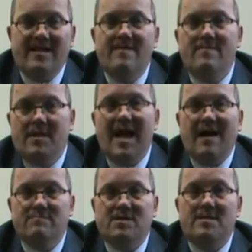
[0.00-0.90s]
to give you the
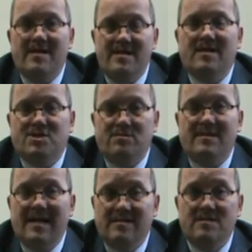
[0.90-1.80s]
option that yes, you
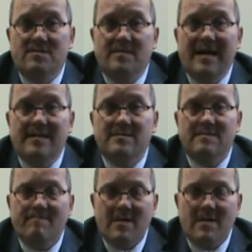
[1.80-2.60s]
can do that.